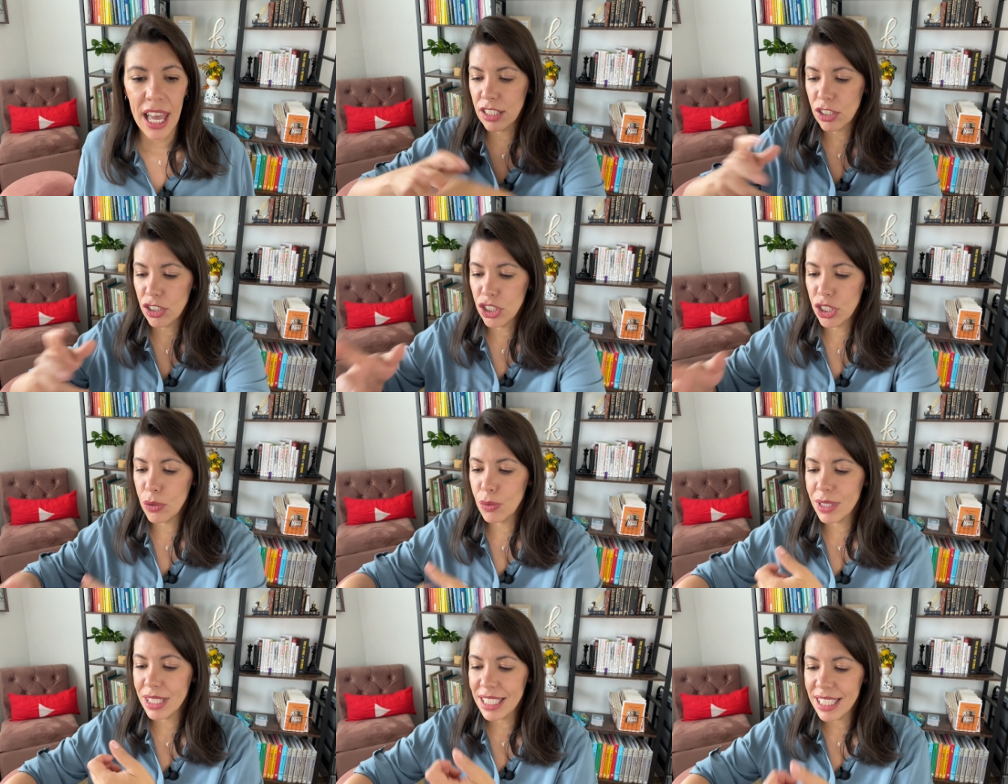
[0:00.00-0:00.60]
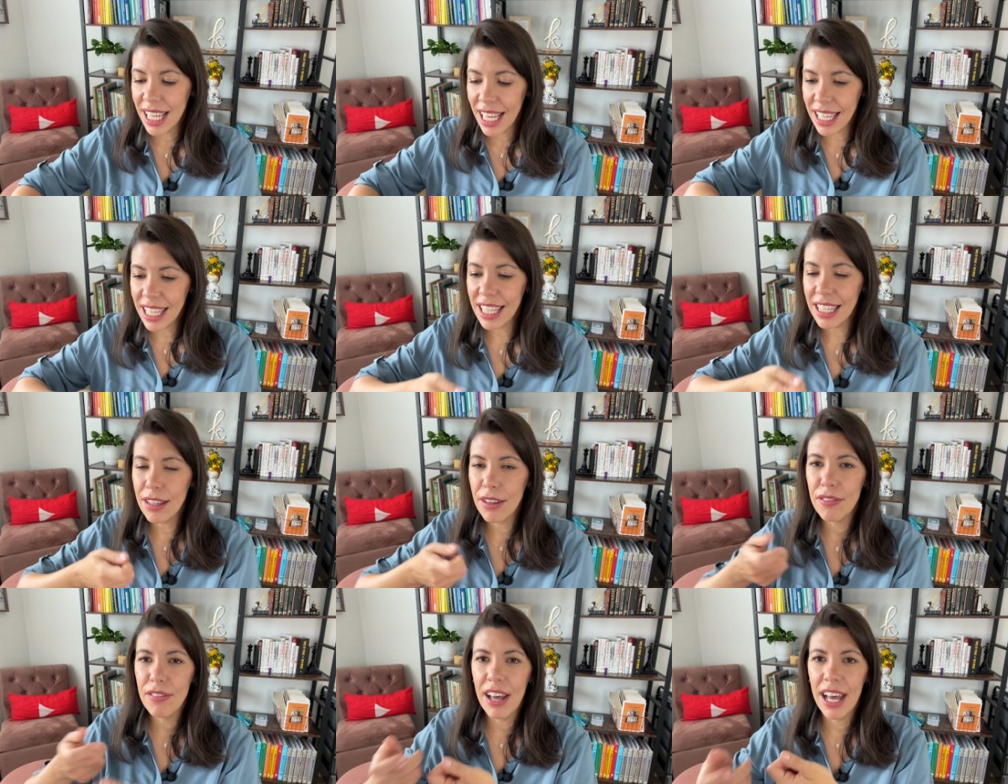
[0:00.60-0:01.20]
So she was
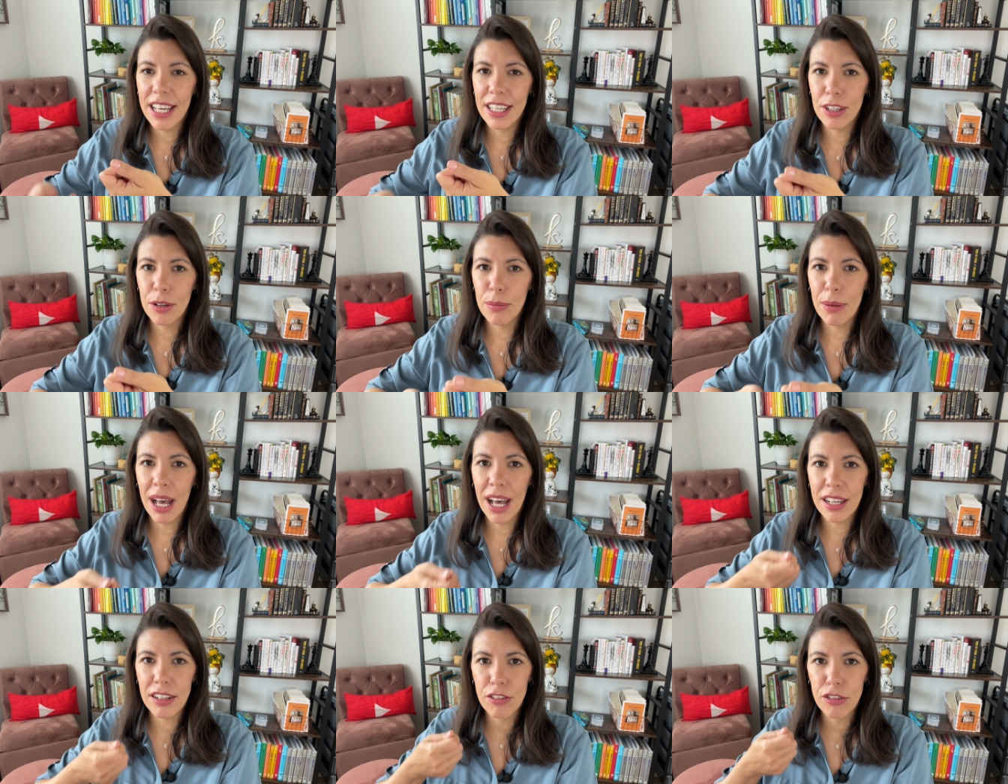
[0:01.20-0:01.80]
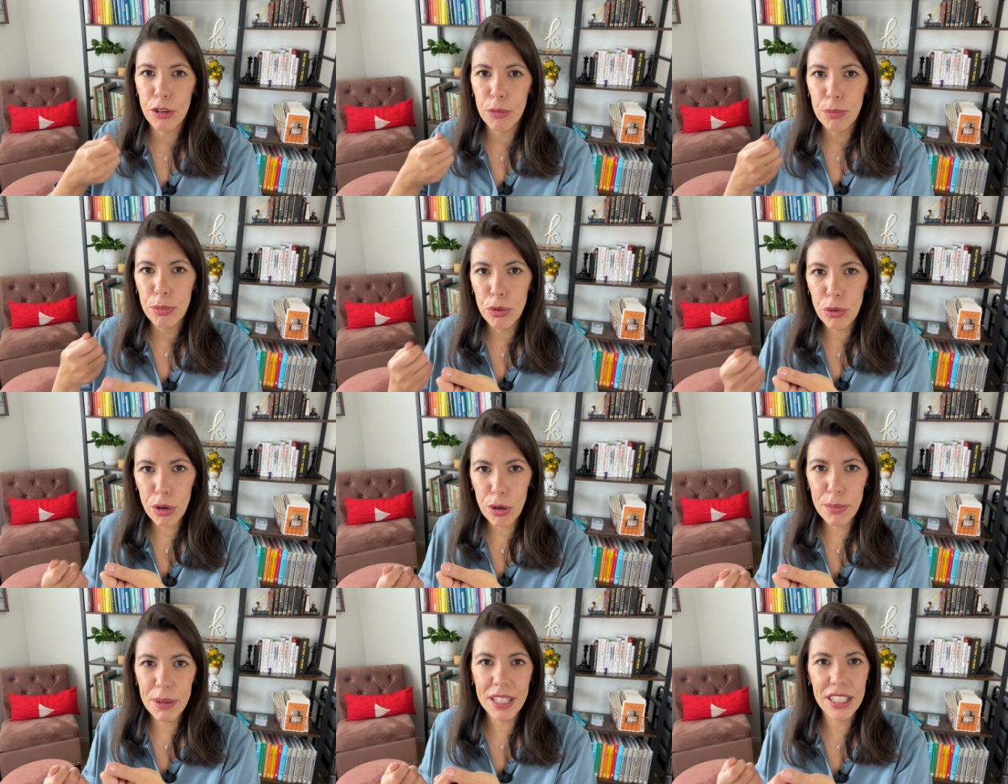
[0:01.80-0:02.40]
taking the vacuum out of the
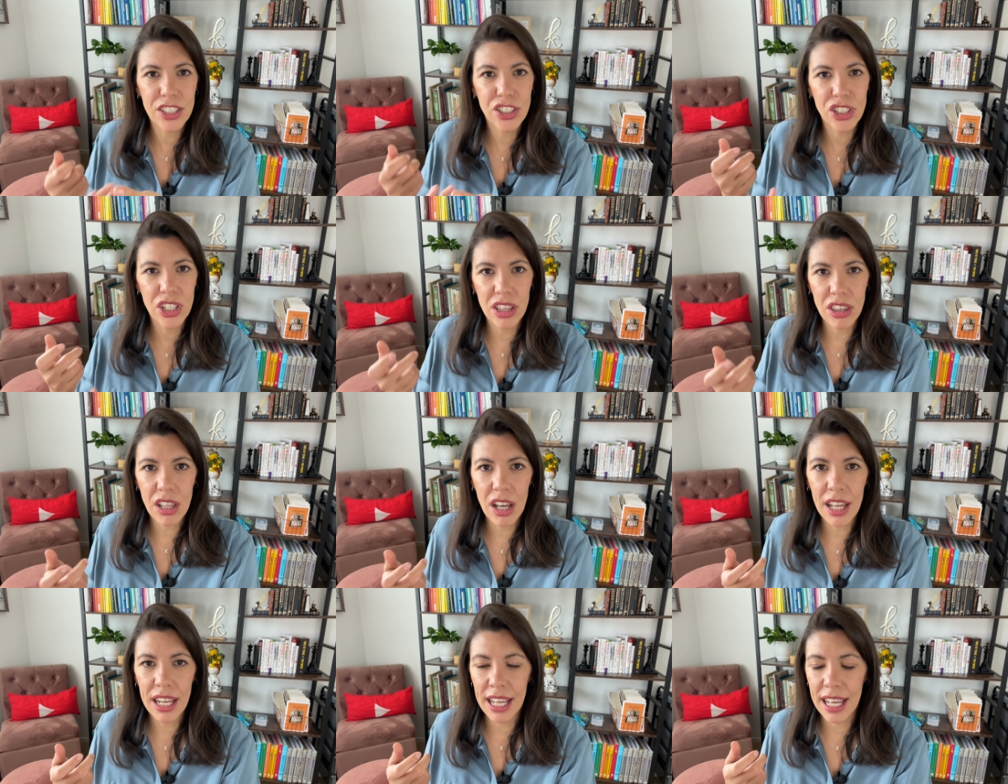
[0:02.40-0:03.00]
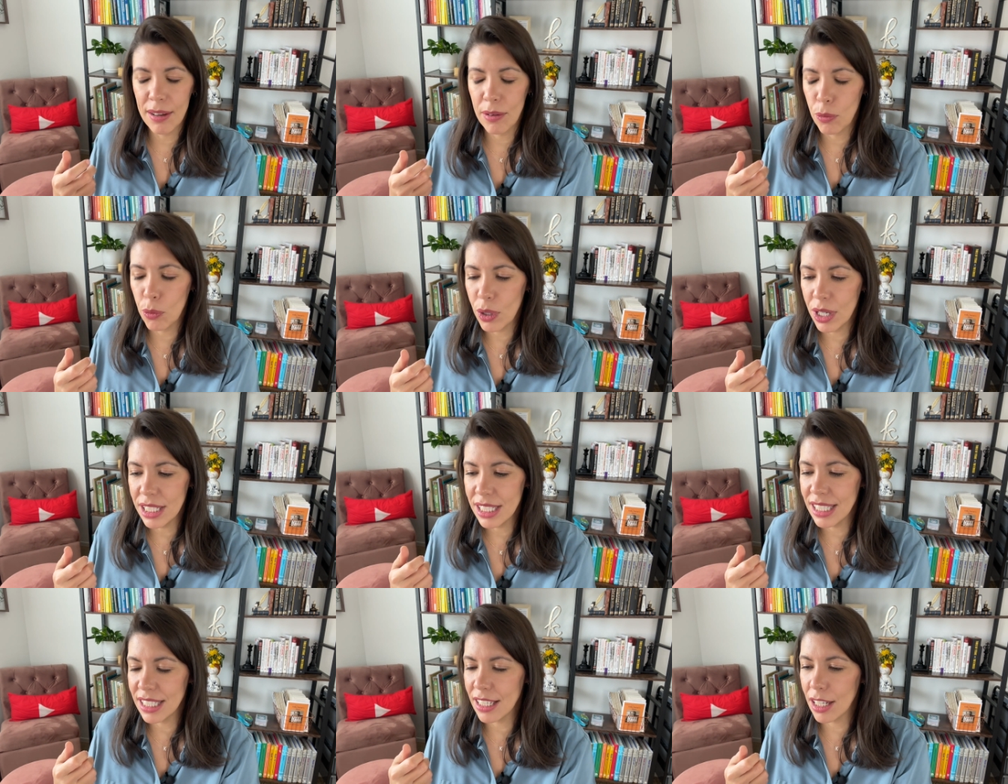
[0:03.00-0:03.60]
pool because she thought it
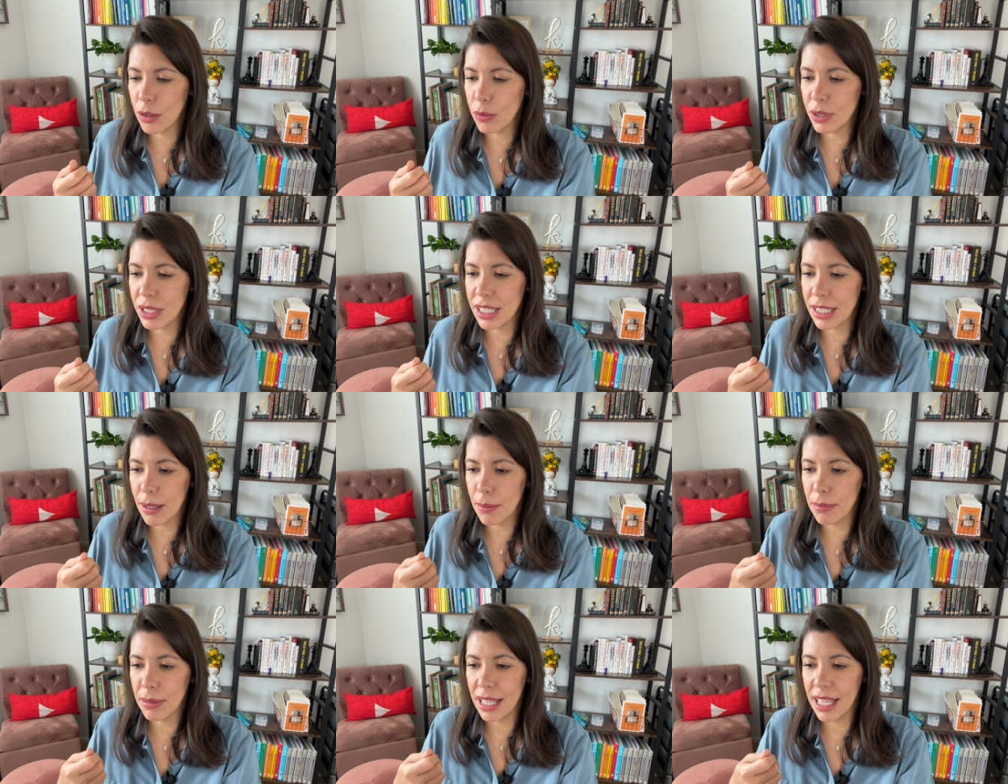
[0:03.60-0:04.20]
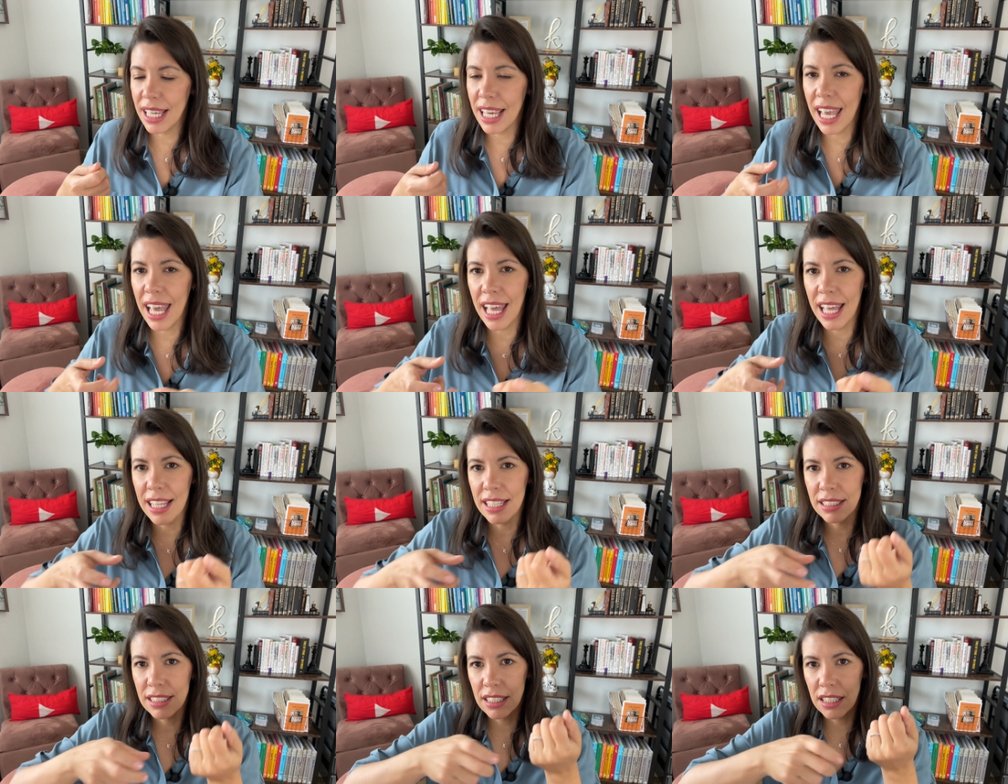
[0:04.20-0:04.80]
was stuck with something,
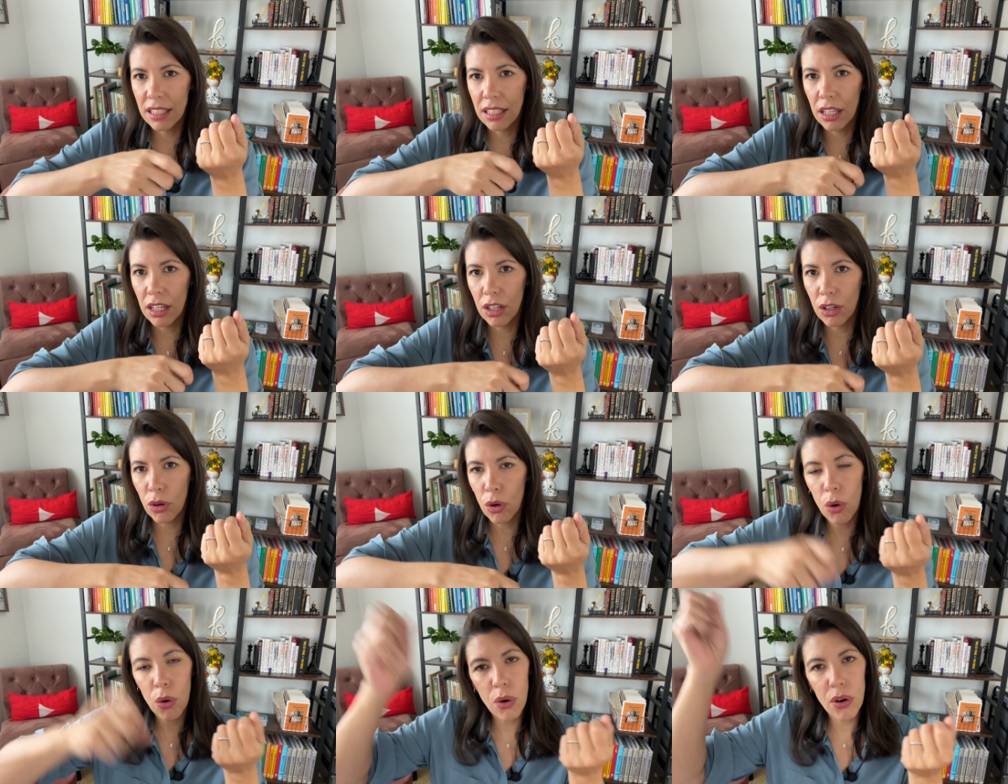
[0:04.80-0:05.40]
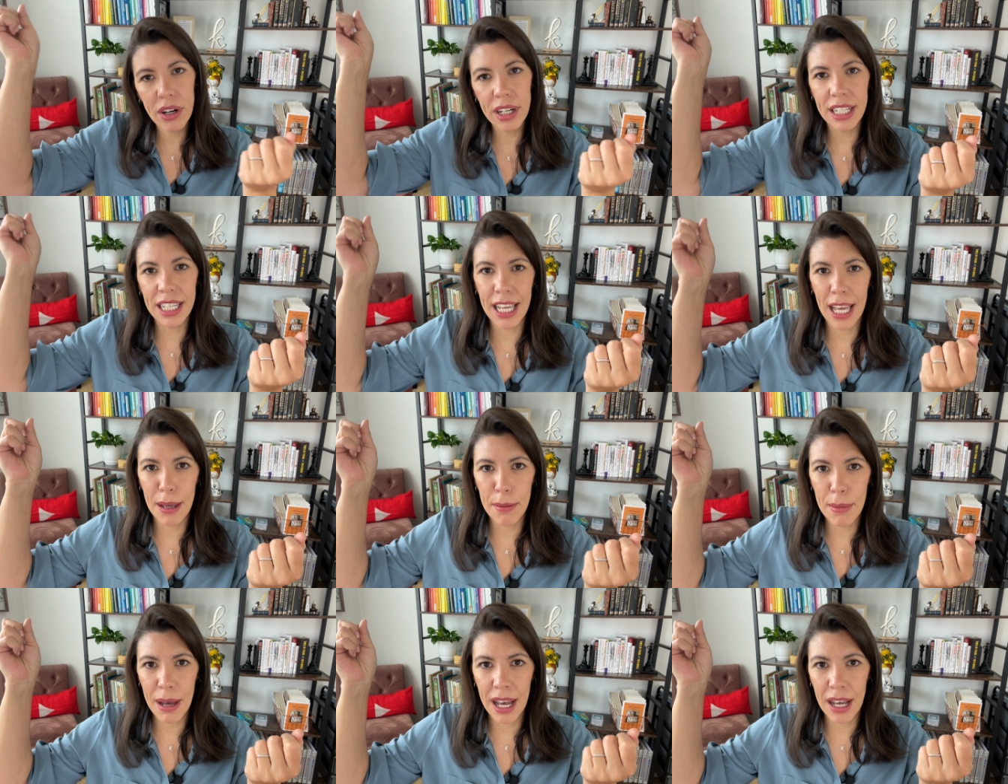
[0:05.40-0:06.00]
and the cord
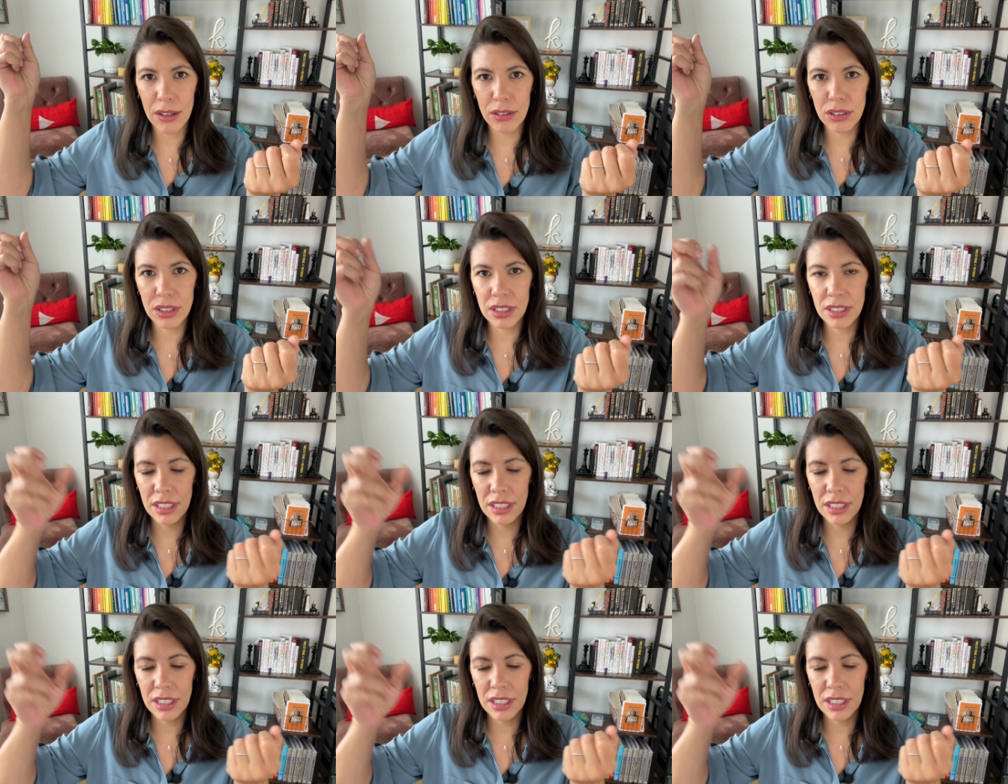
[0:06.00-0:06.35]
came out.